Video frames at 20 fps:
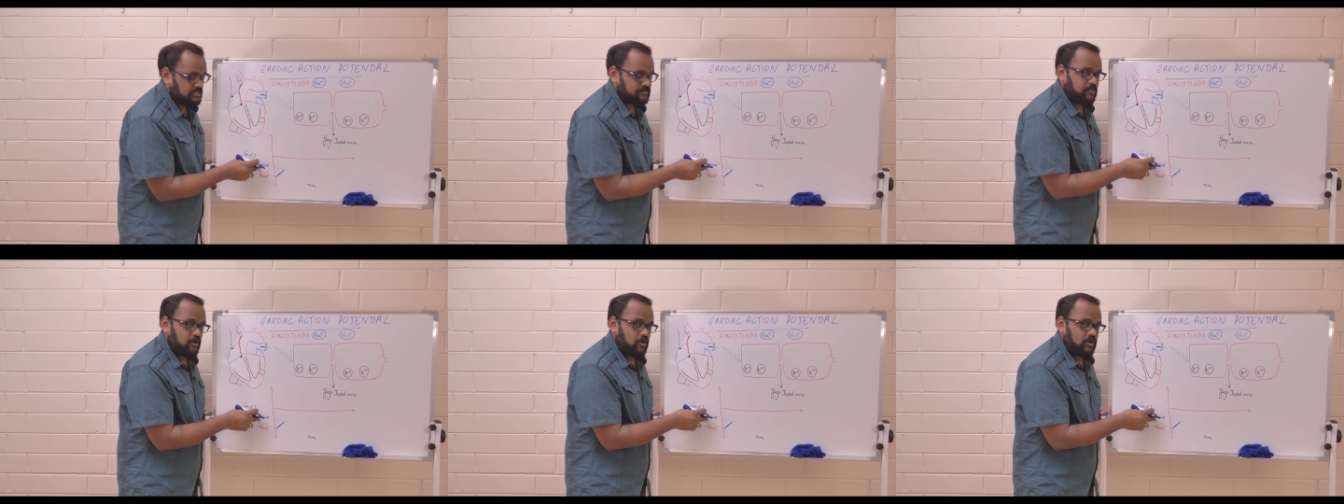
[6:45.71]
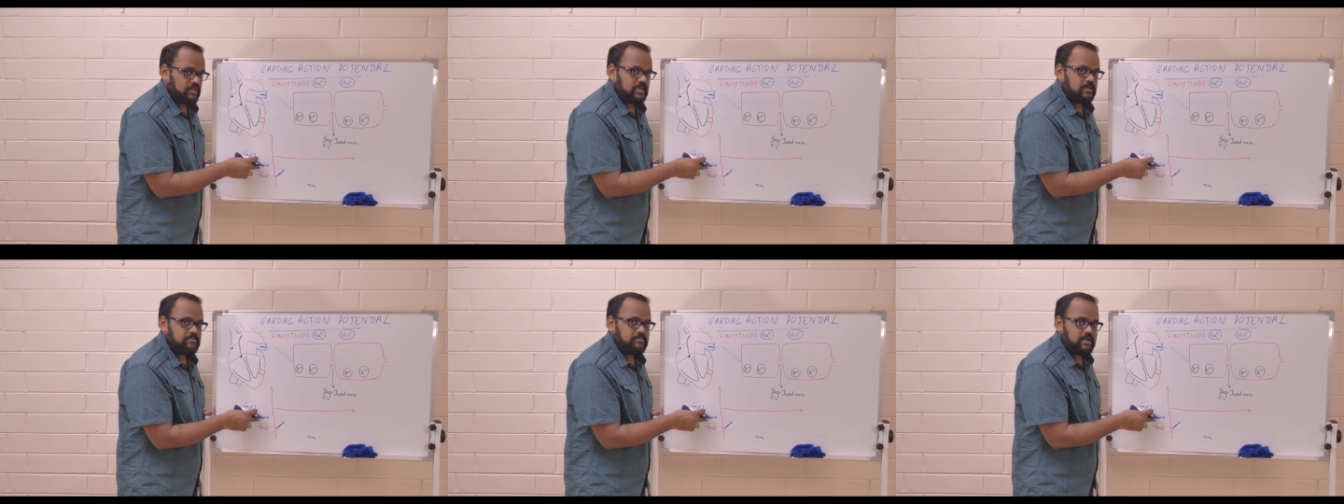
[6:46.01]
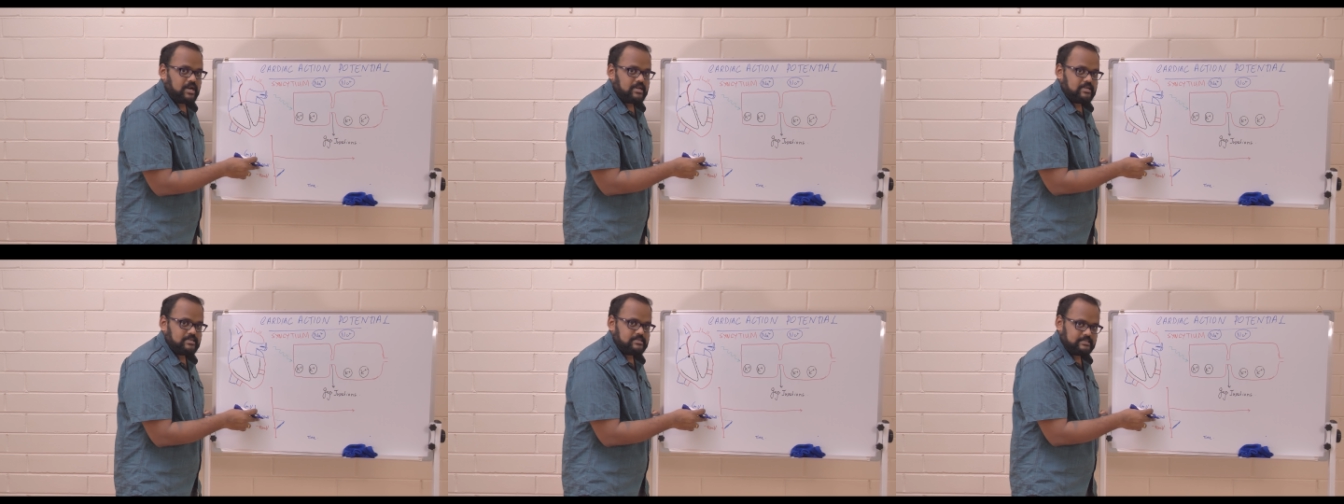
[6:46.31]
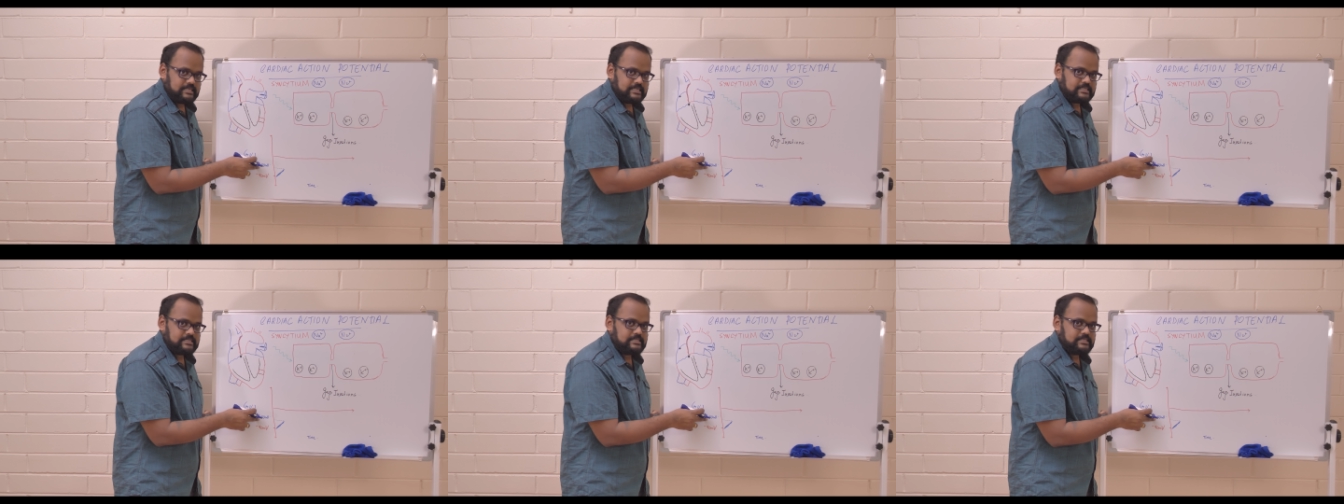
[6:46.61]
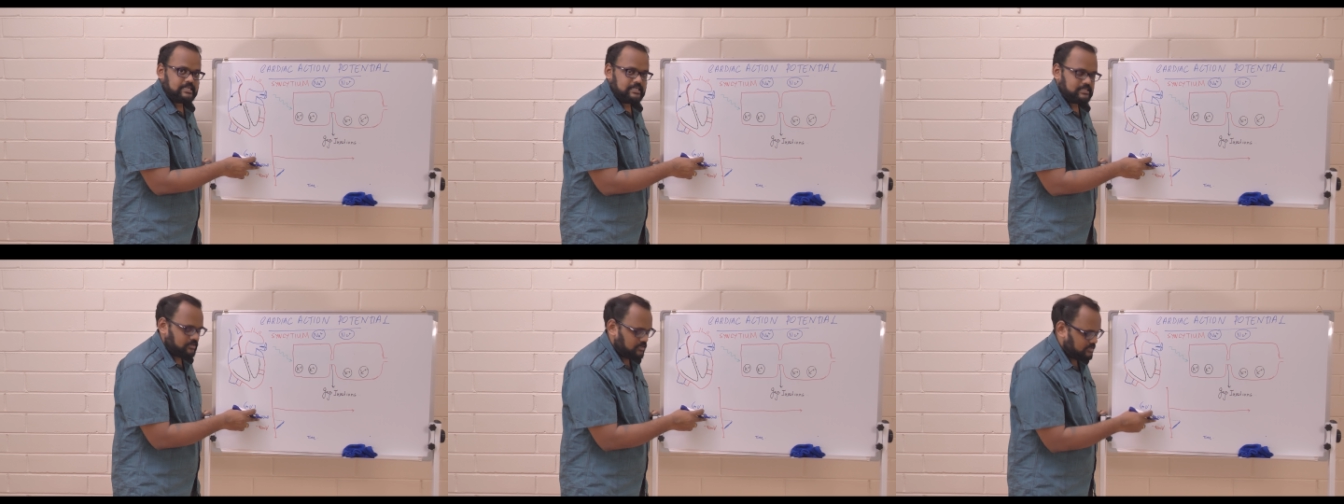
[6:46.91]
smaller than minus
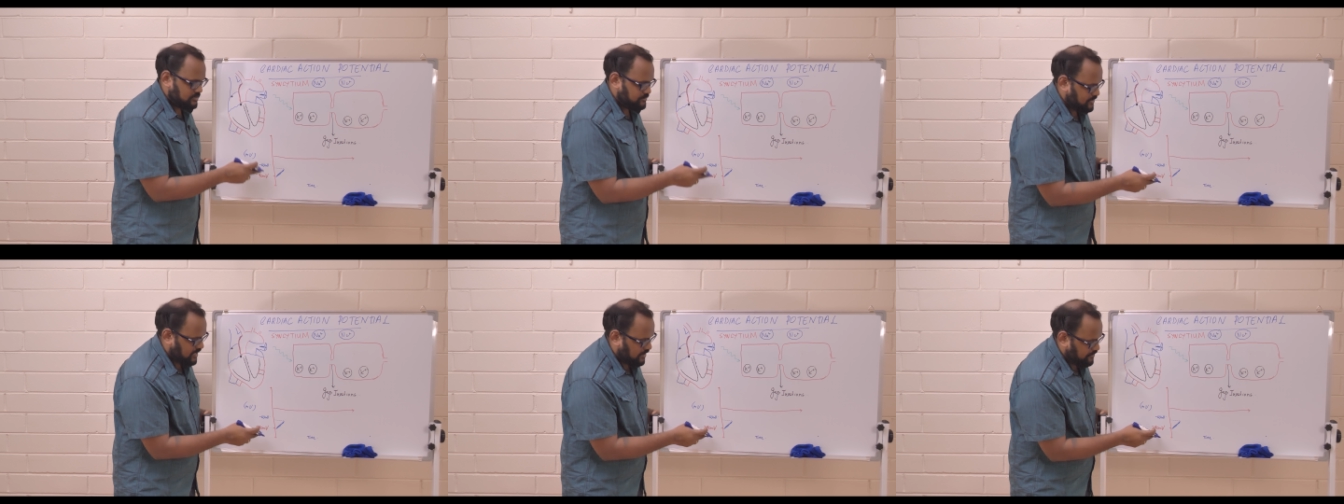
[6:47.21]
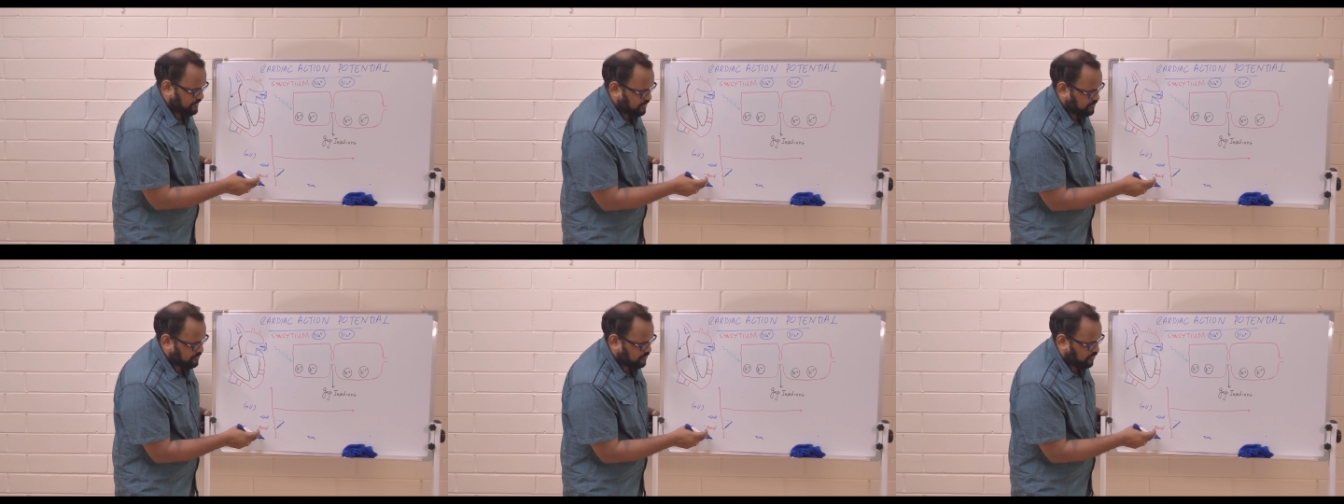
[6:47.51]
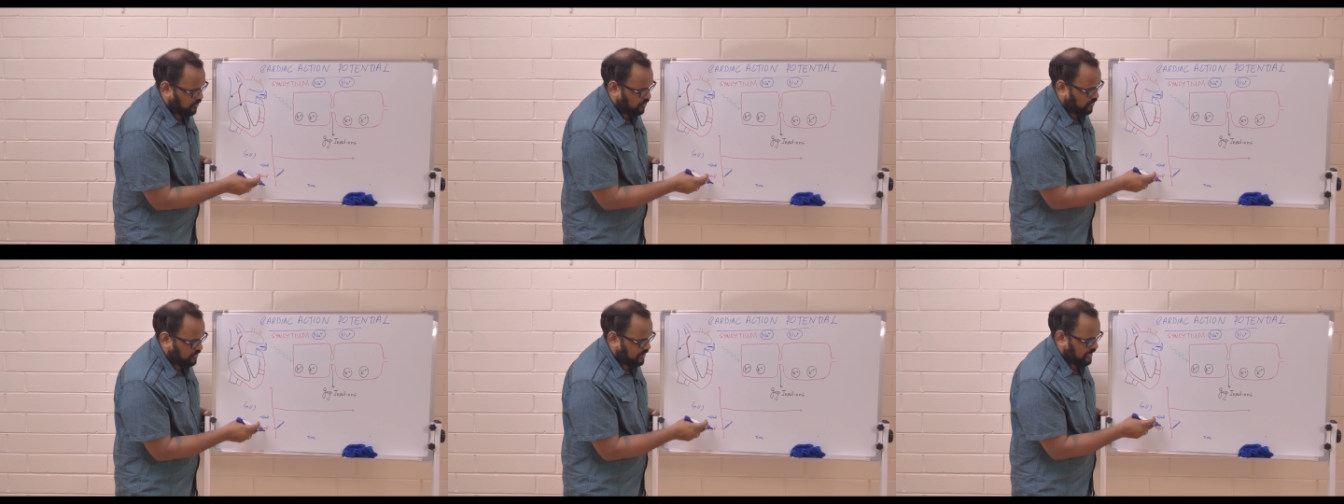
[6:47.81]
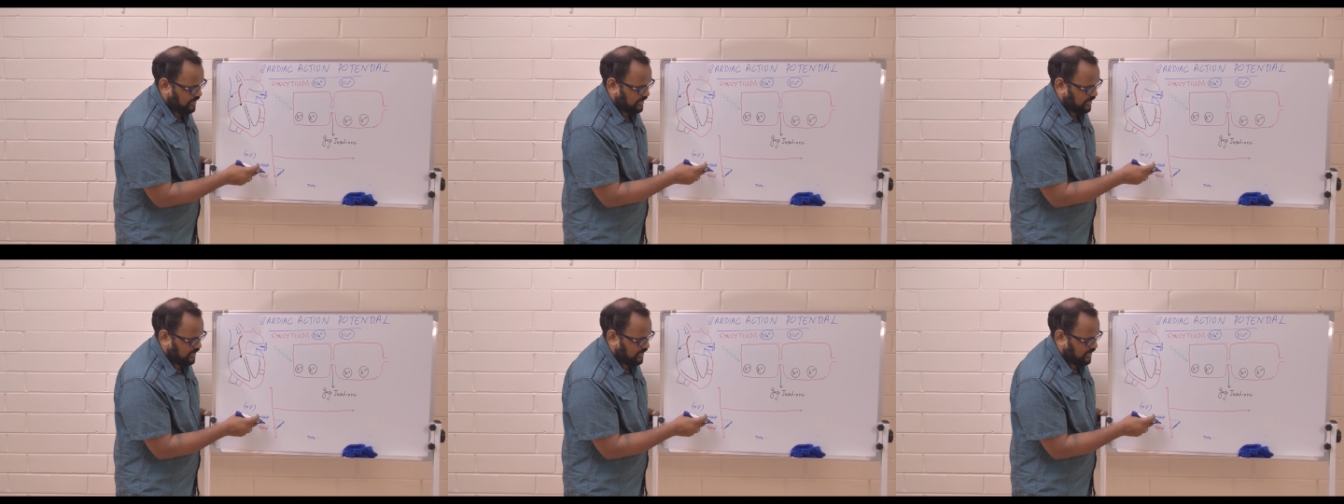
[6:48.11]
60, so it's becoming more